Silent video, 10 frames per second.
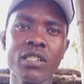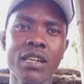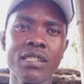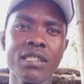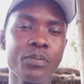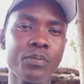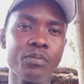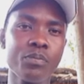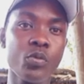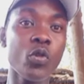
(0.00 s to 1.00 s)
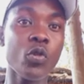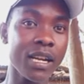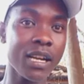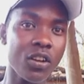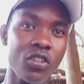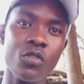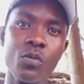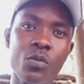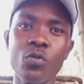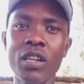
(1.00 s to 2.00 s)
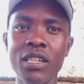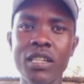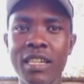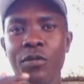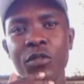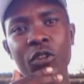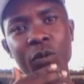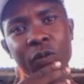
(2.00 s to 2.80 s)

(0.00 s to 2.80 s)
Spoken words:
a poor record from where it came from,